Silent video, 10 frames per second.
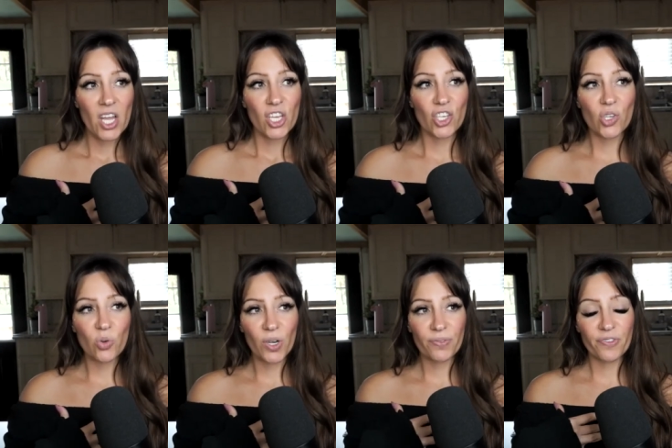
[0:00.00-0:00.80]
you
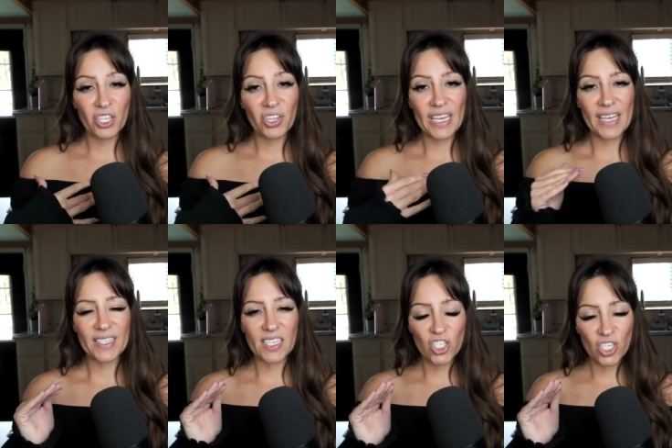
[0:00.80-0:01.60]
are feeling
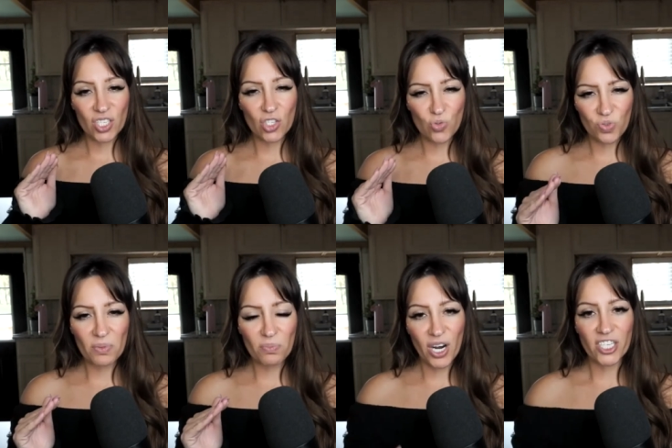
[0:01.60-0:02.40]
such
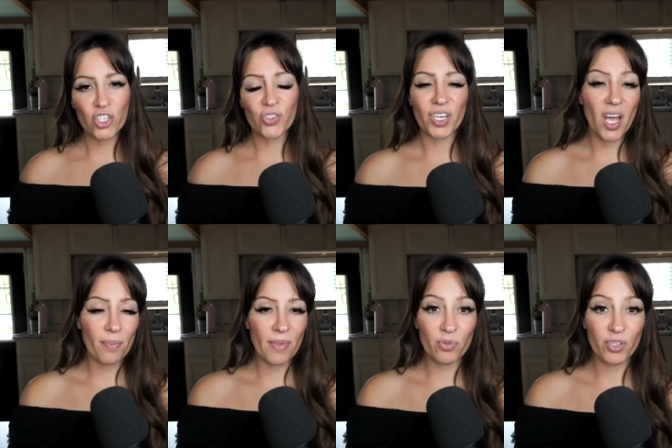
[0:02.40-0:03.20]
extreme pressure to
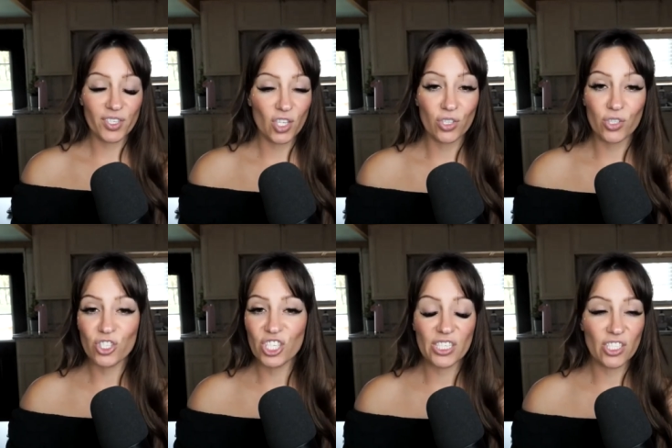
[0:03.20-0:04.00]
come up with a
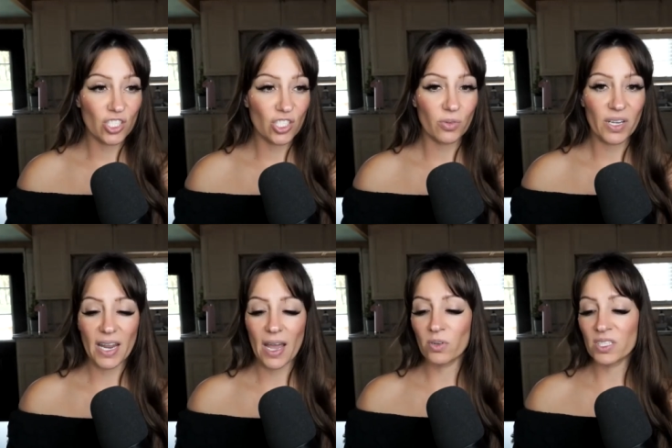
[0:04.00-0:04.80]
solution and to do it
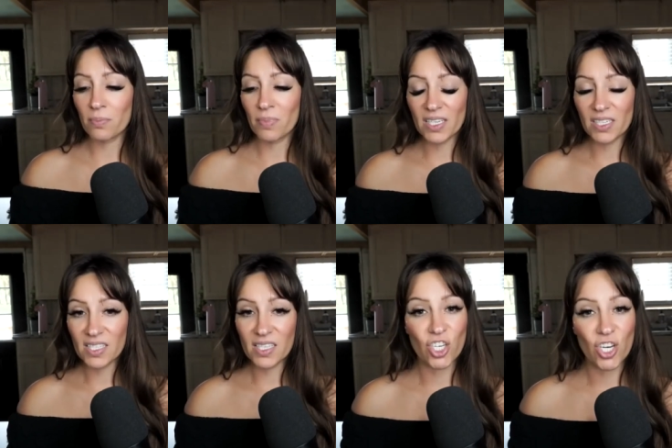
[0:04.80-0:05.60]
now and to make a
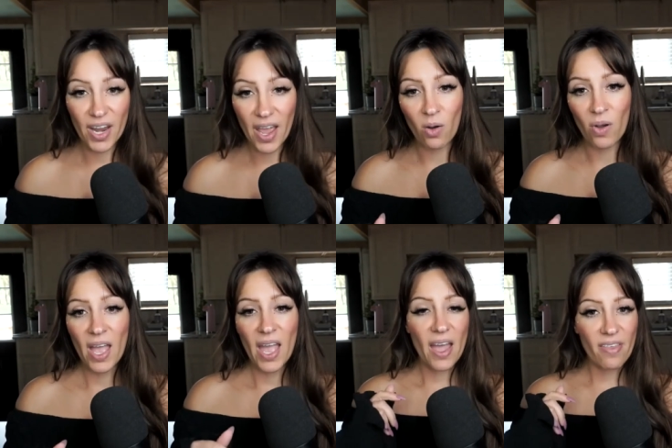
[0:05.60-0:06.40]
decision now.
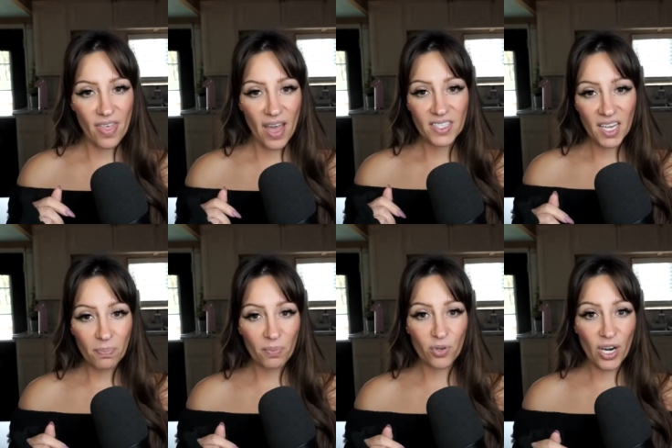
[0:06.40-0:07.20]
And that type
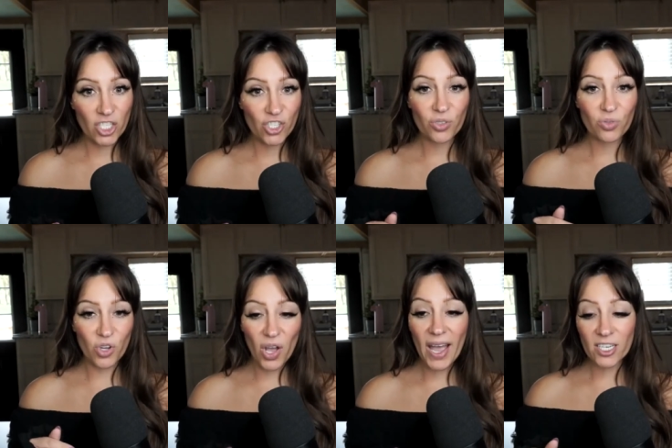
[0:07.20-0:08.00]
of pressure
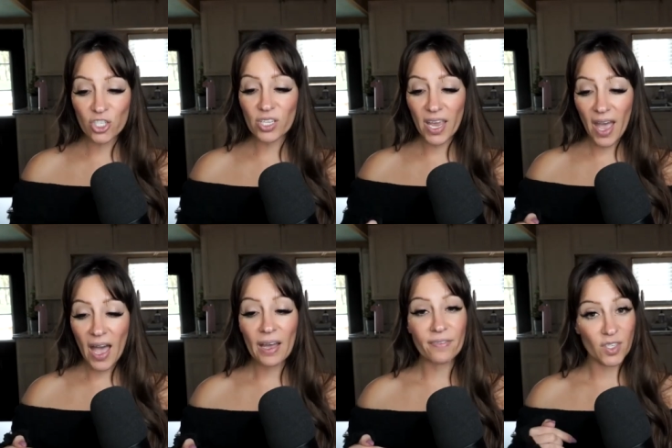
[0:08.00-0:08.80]
will actually
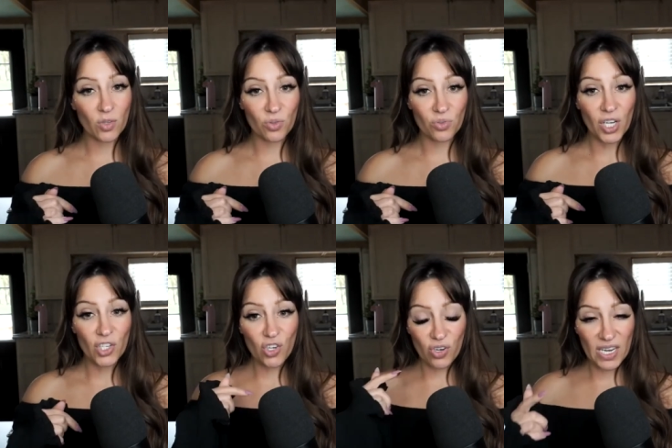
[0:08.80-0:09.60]
have you
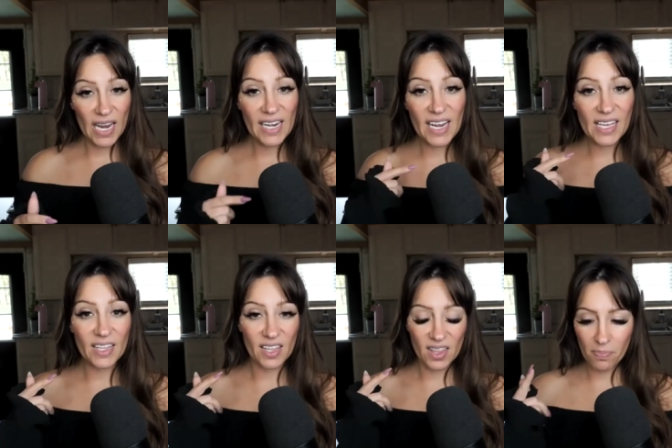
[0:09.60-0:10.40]
creating
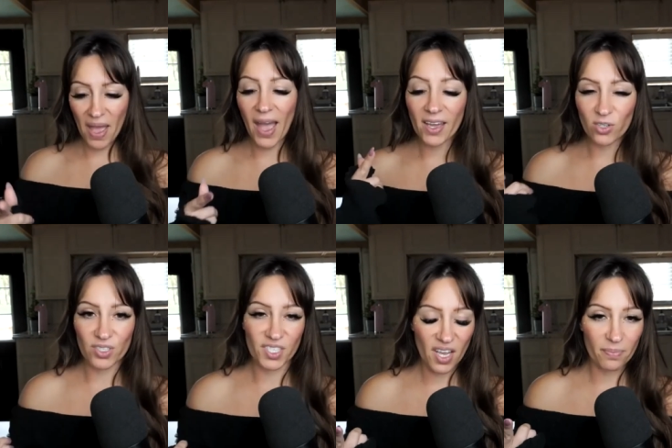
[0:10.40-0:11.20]
the
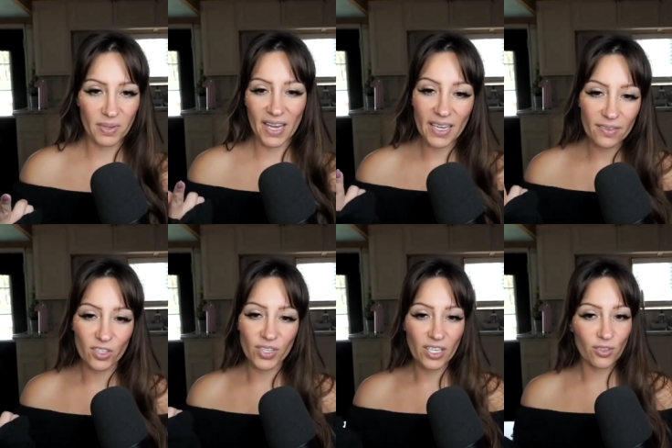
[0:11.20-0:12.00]
patterns of
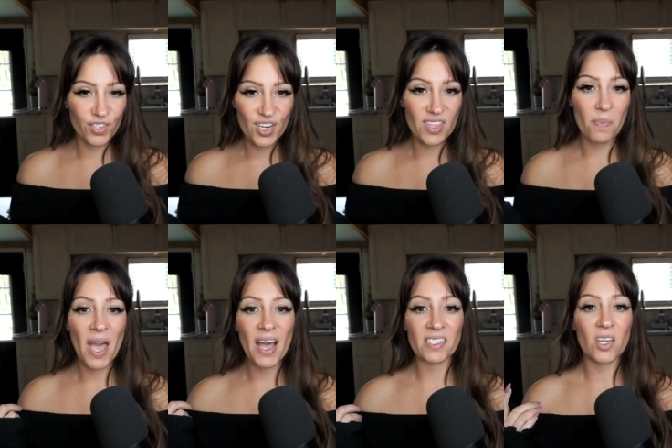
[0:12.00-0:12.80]
behavior that you've done in the
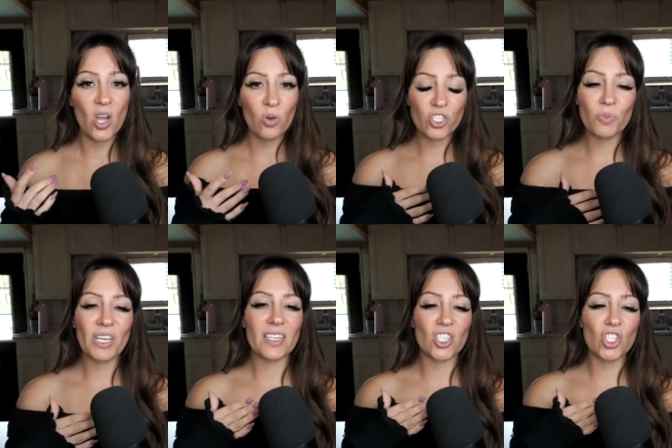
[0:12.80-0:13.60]
past, which
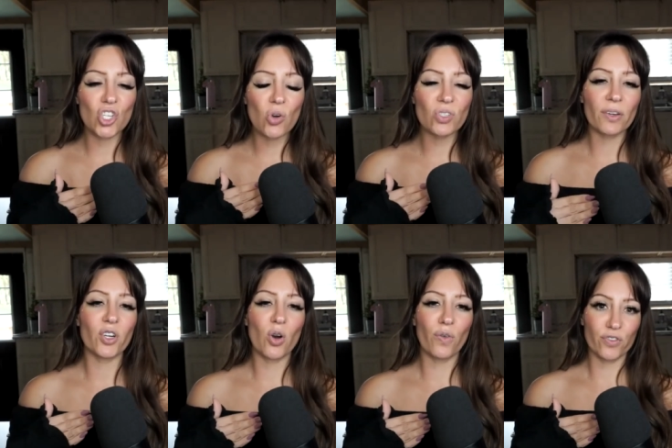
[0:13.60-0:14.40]
make it so
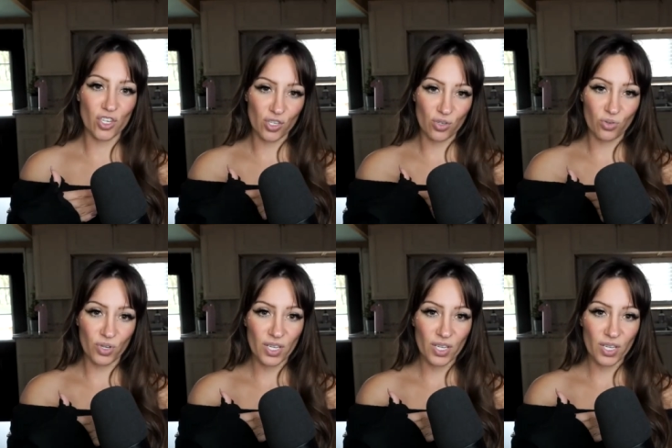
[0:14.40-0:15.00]
difficult for you